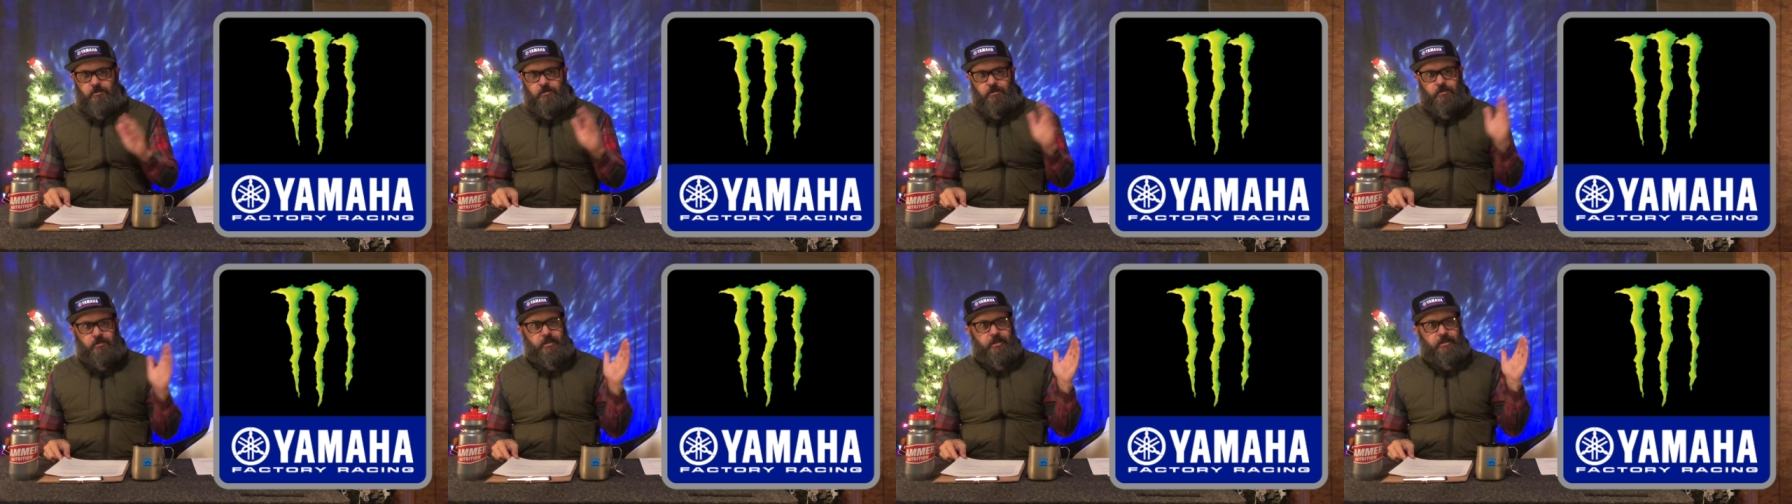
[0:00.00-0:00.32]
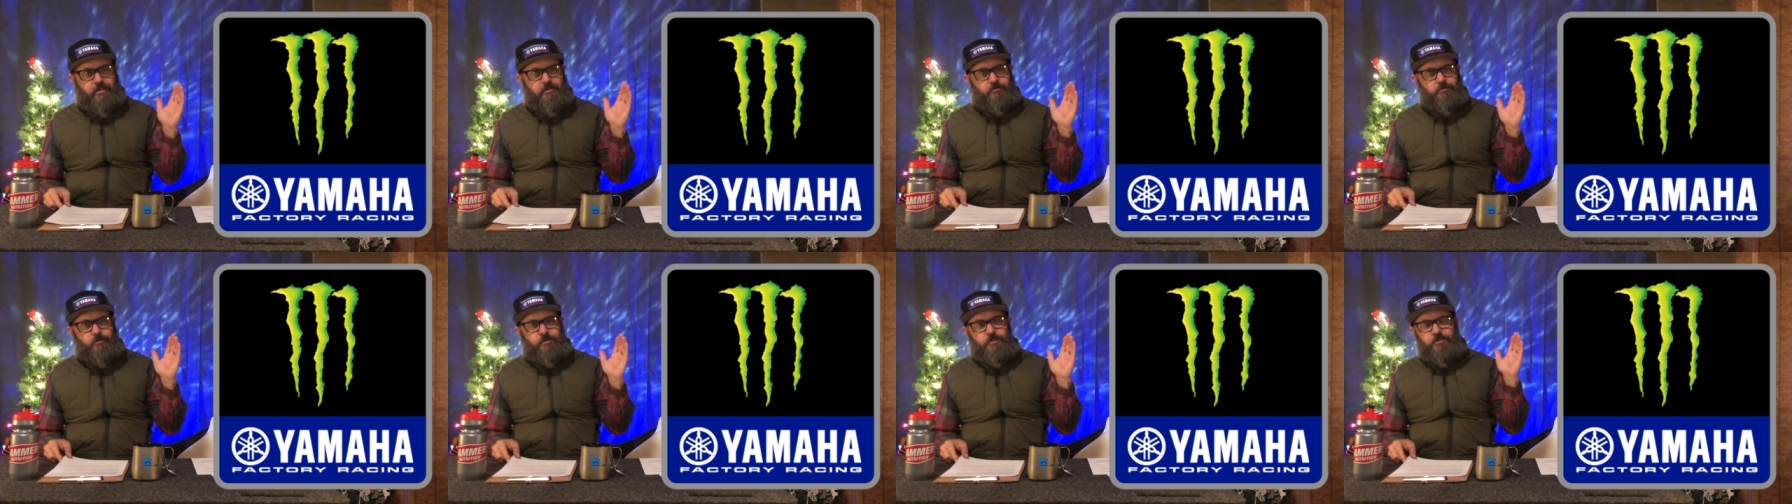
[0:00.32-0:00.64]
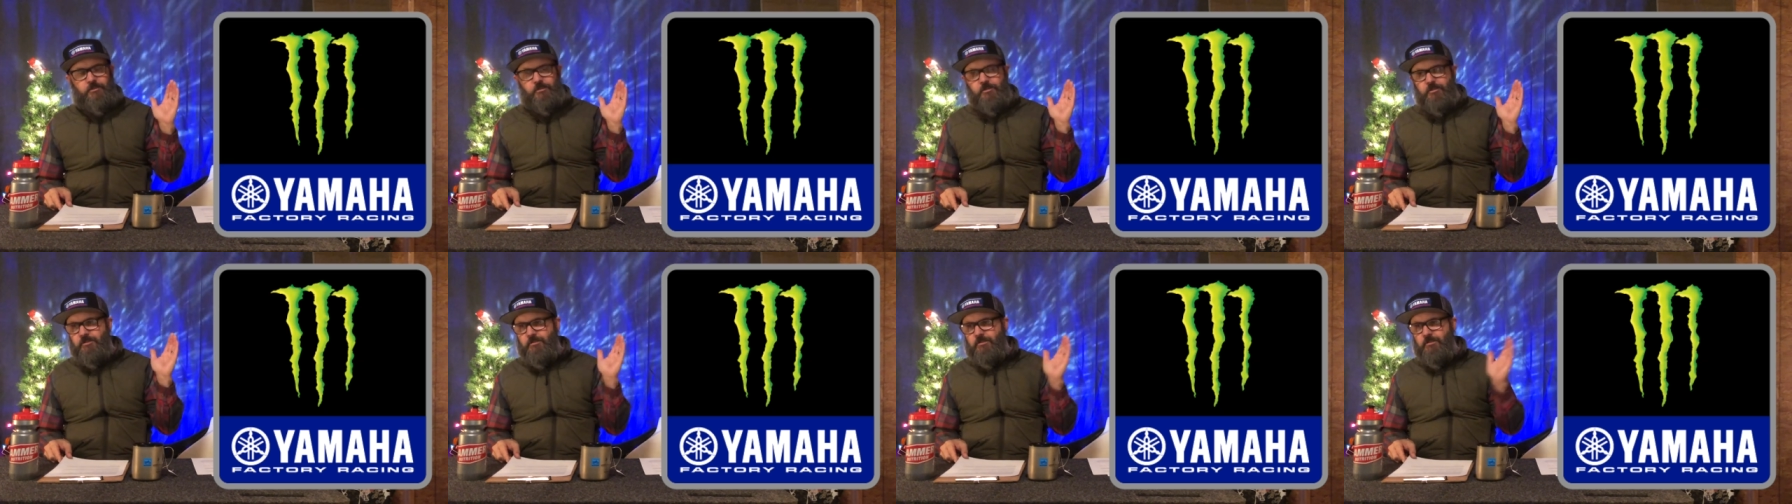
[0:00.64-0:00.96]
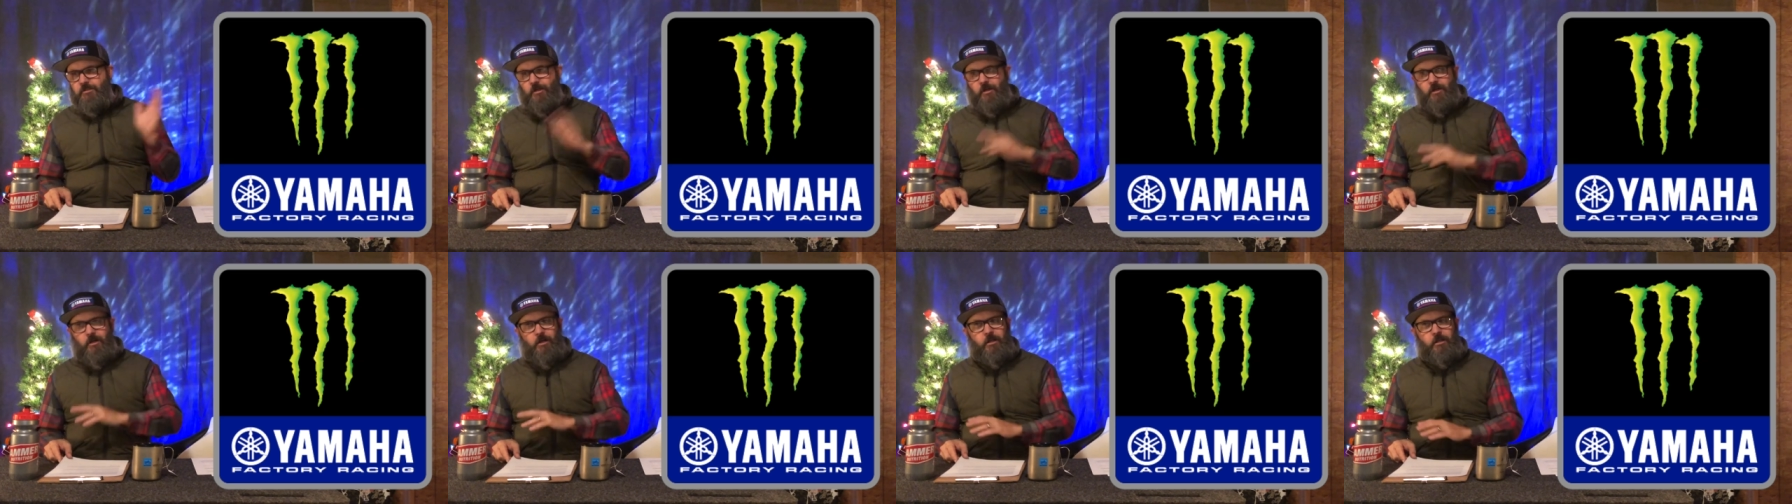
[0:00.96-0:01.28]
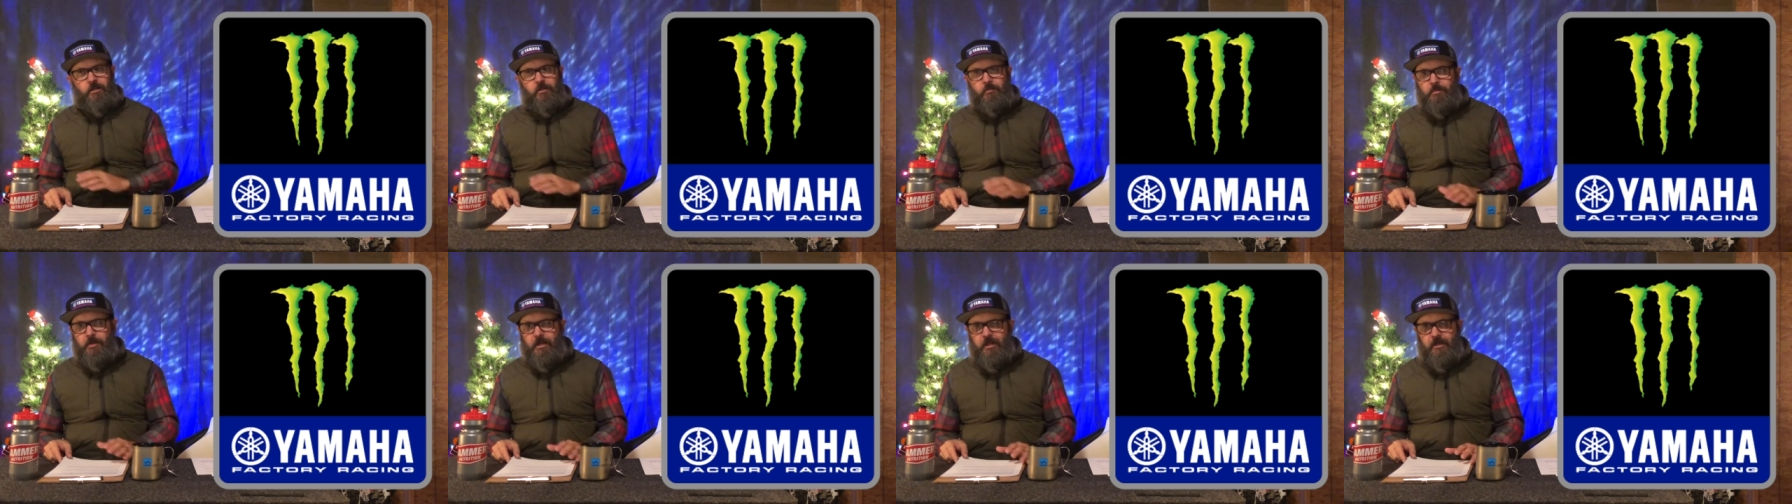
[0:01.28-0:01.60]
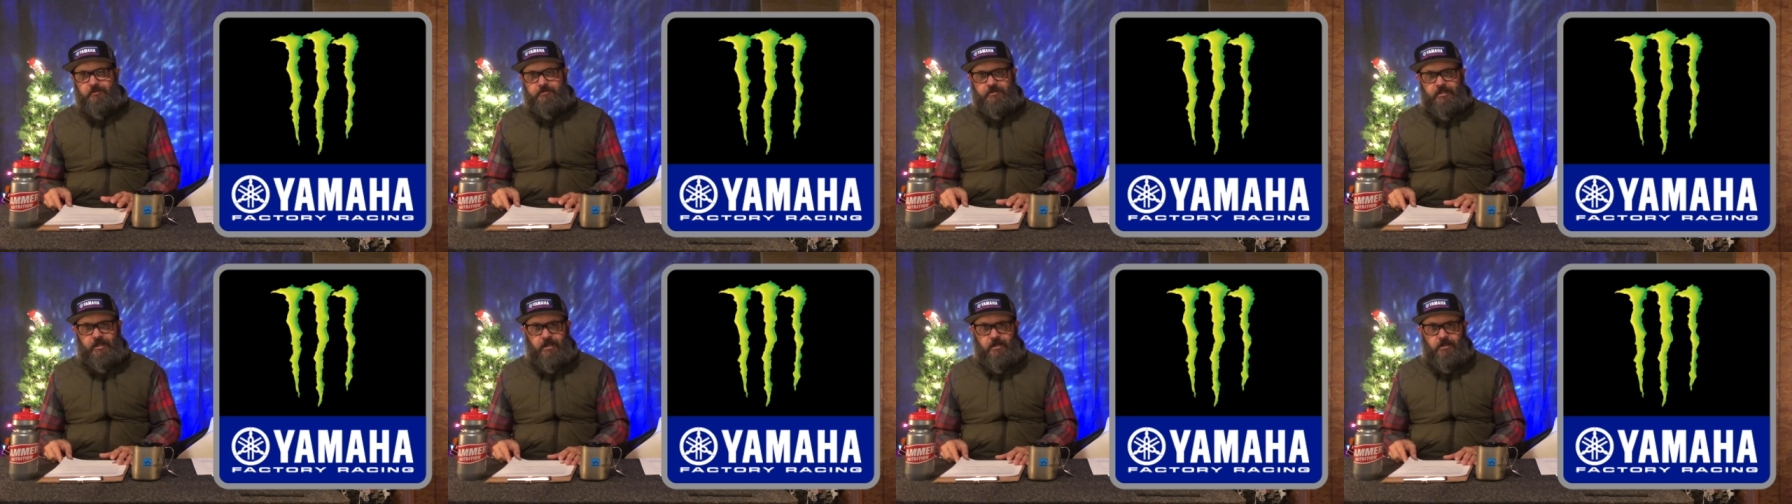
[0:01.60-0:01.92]
the next one just all
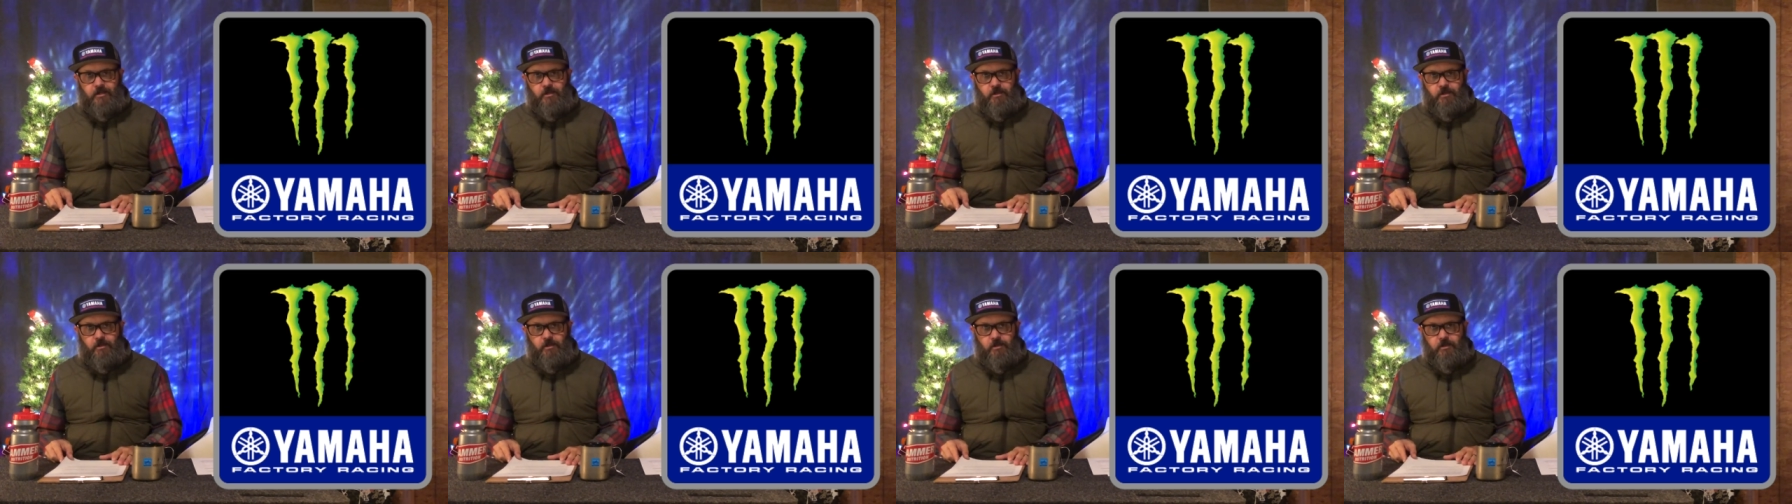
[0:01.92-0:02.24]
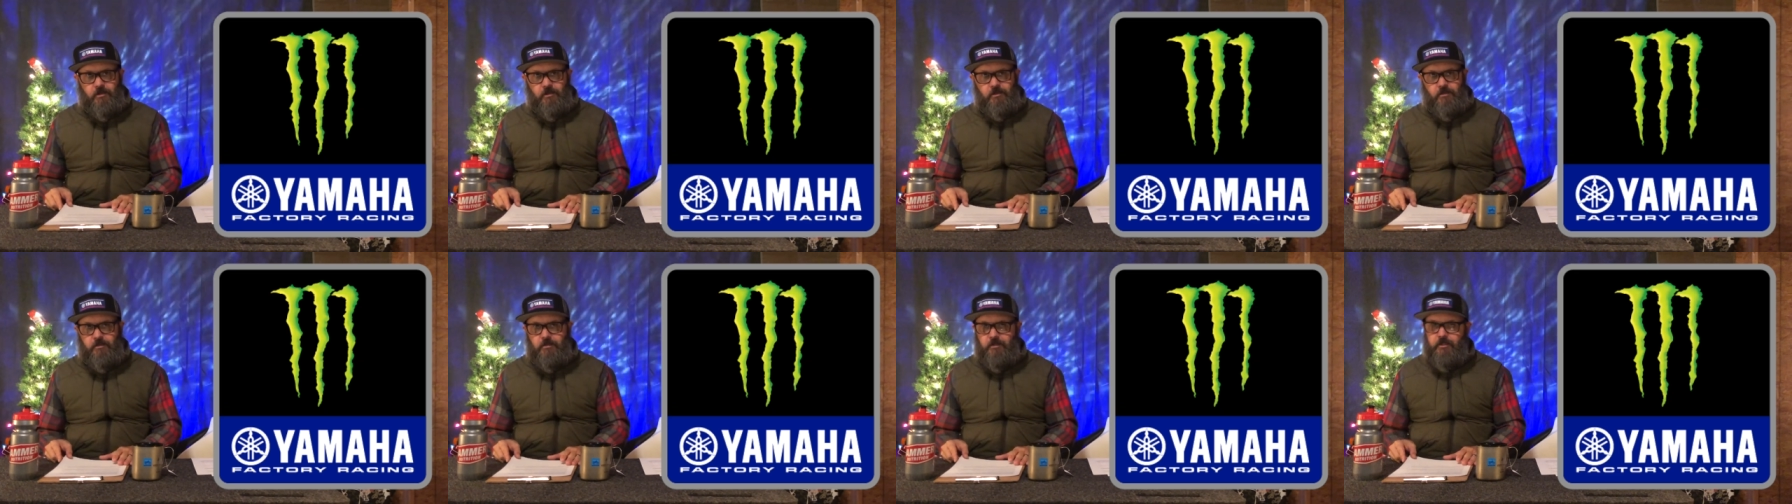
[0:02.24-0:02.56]
about Dakar,